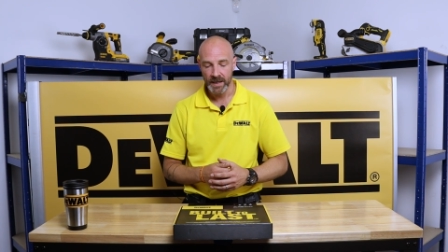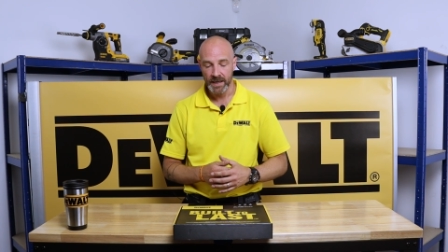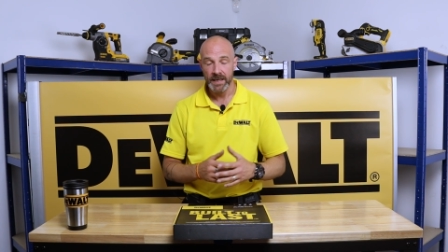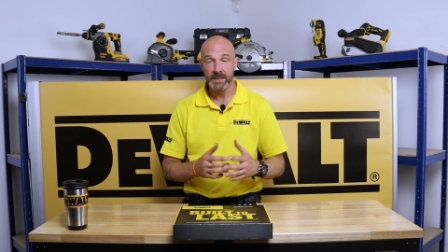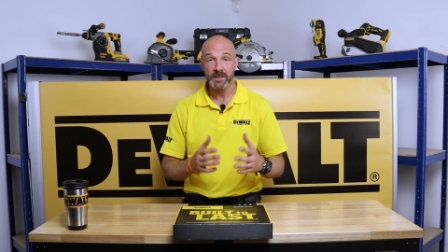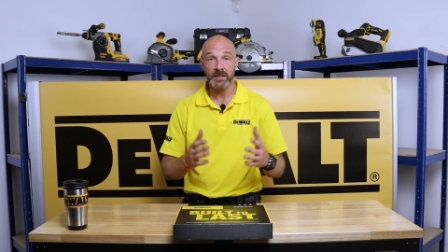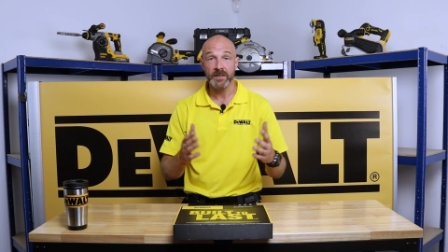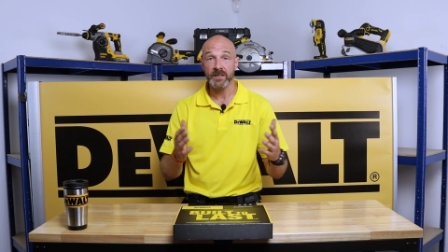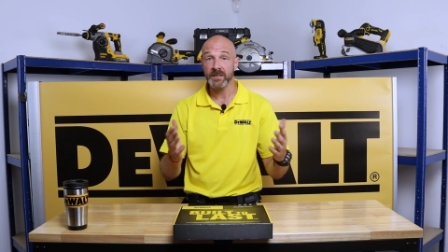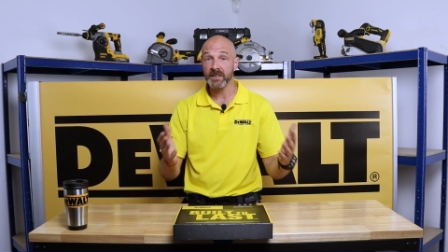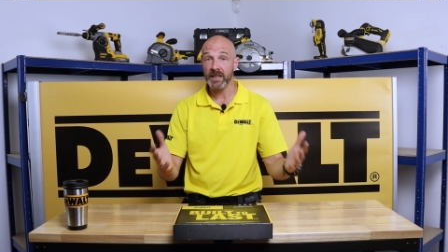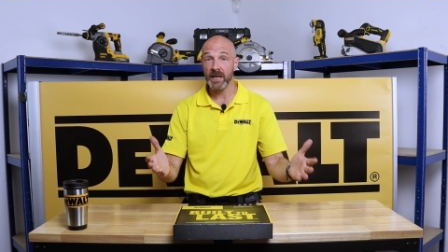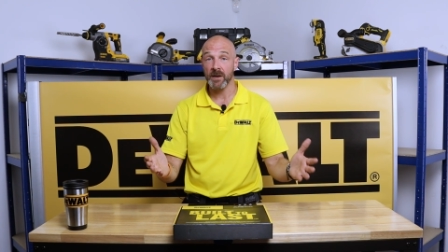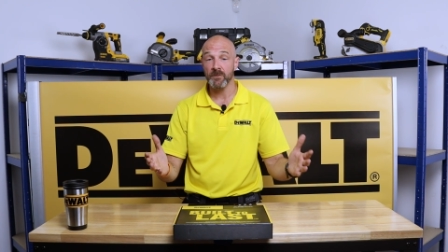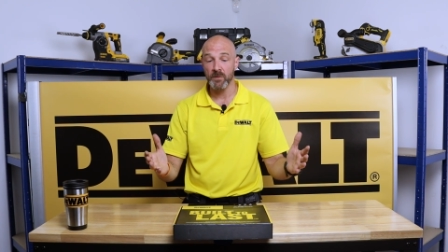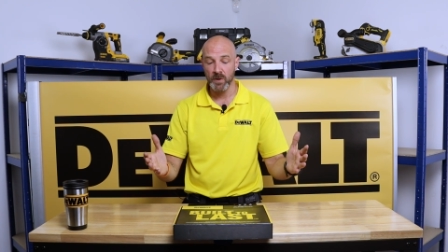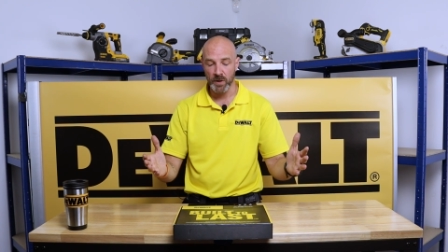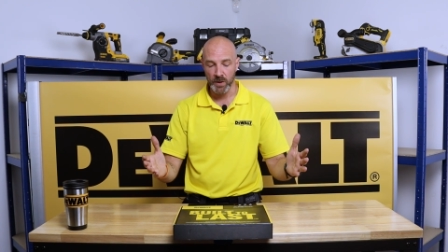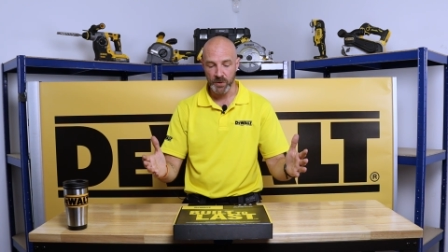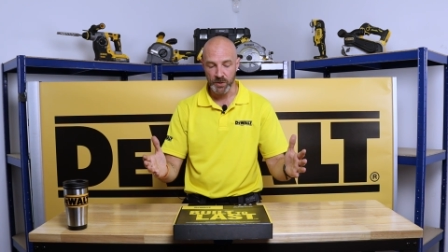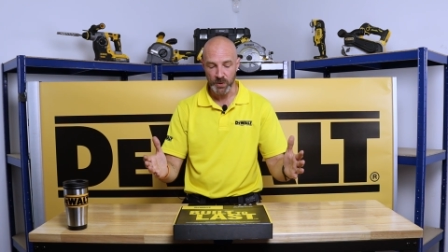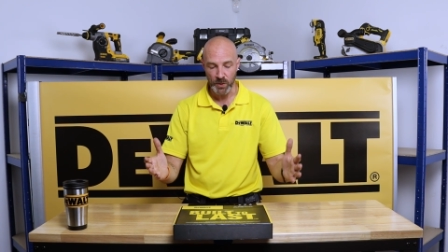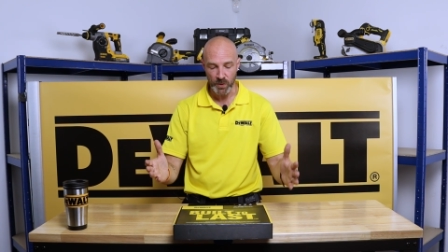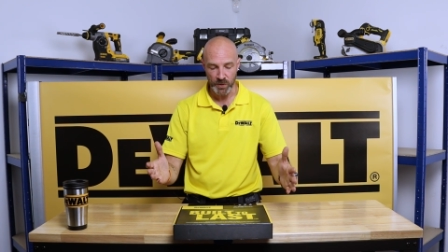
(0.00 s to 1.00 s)
So today I'm going
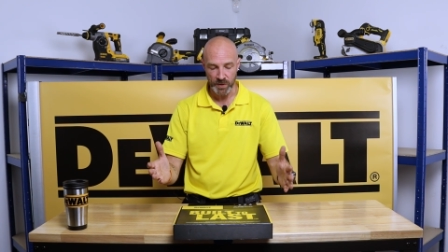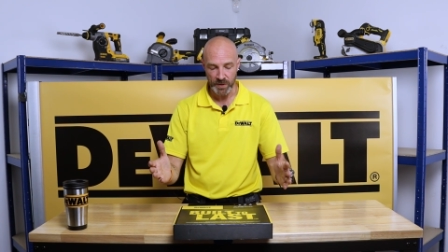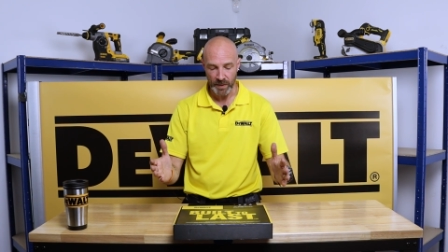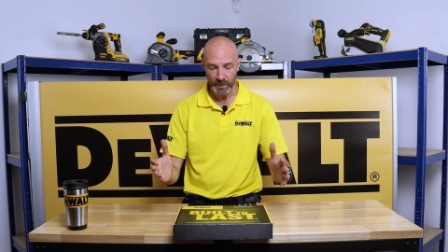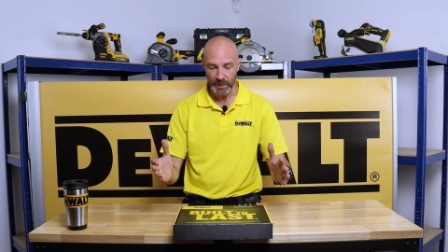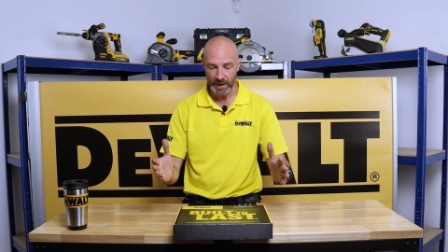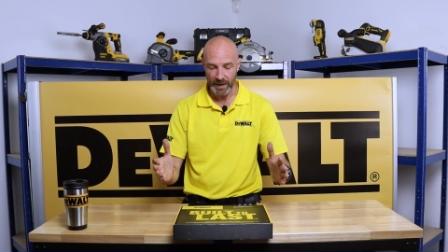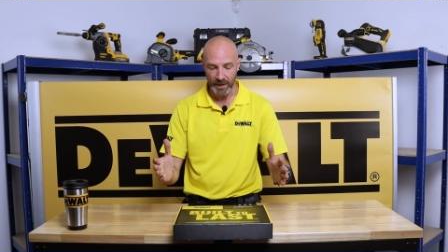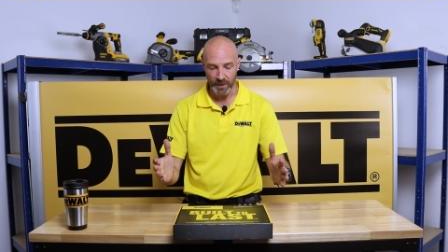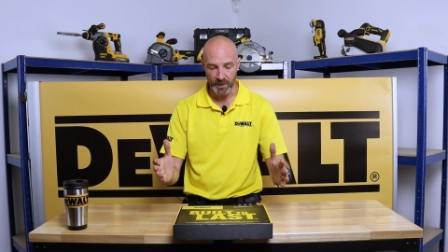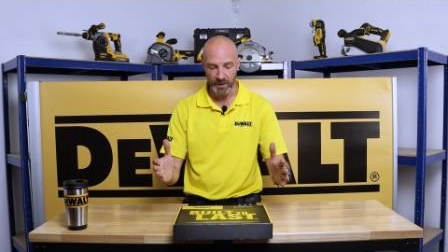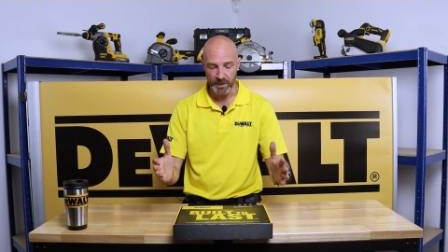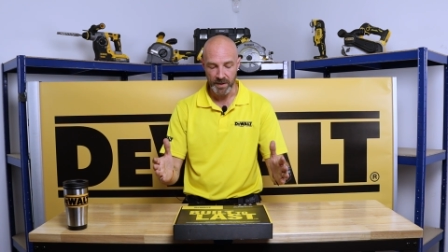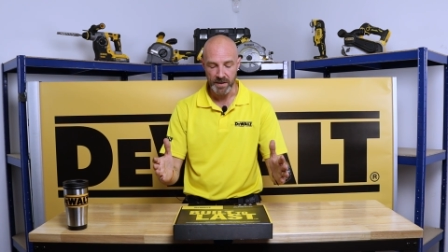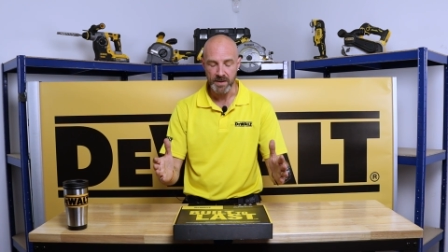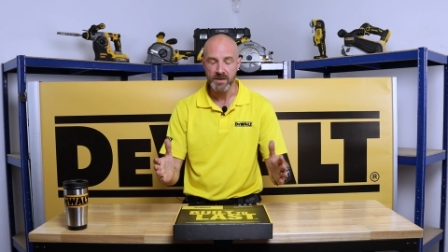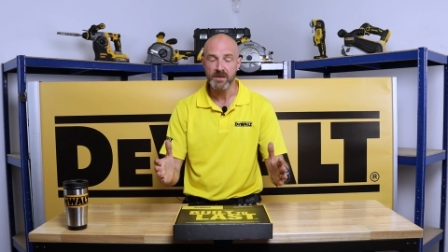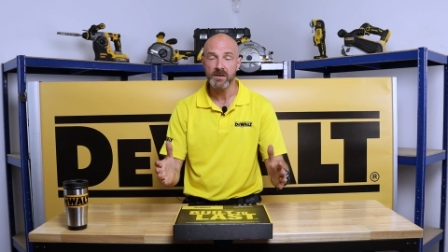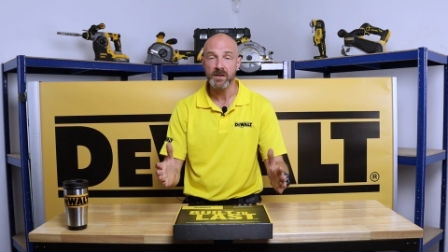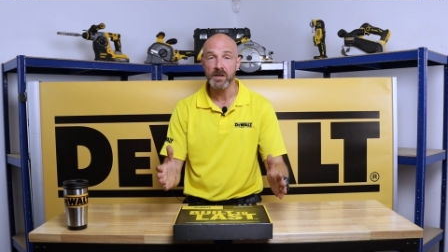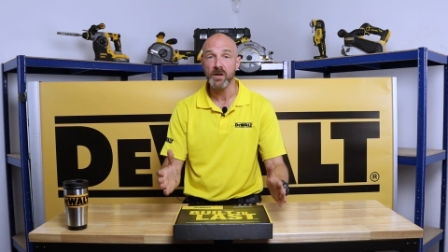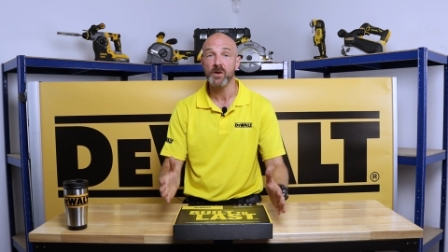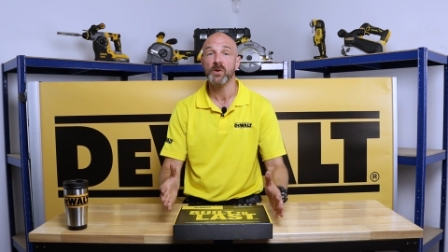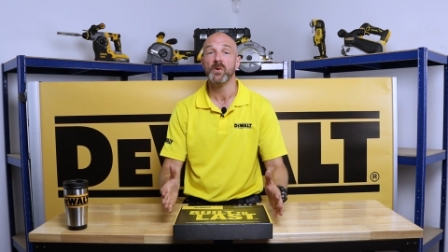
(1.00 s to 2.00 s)
to talk about the
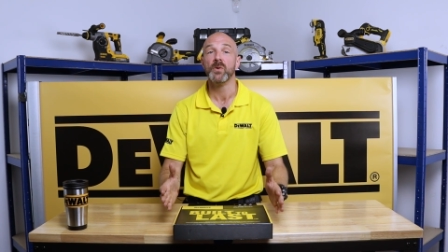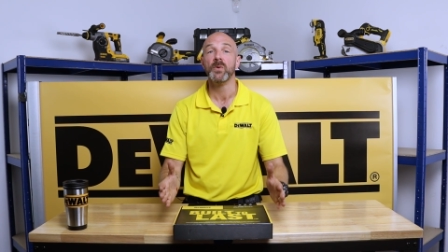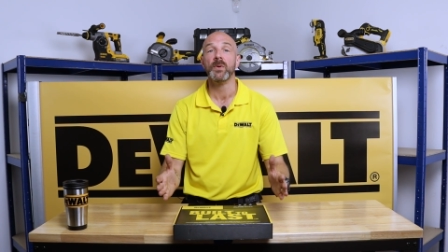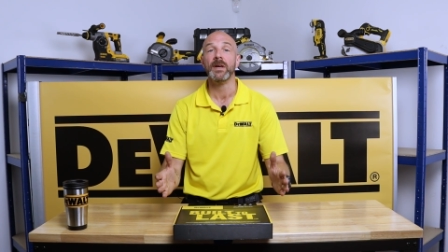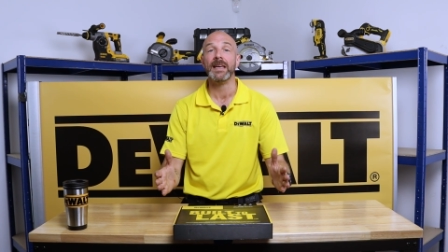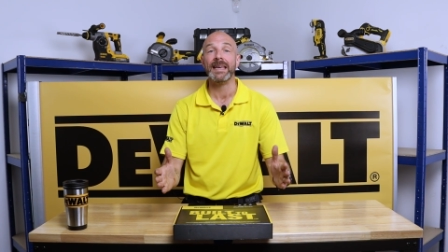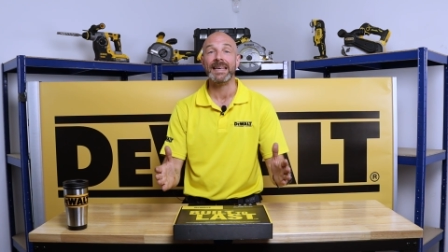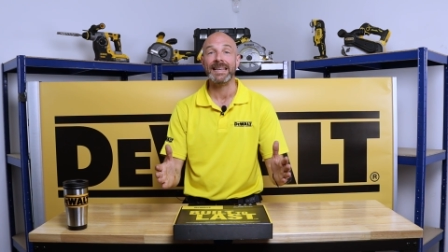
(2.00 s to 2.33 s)
new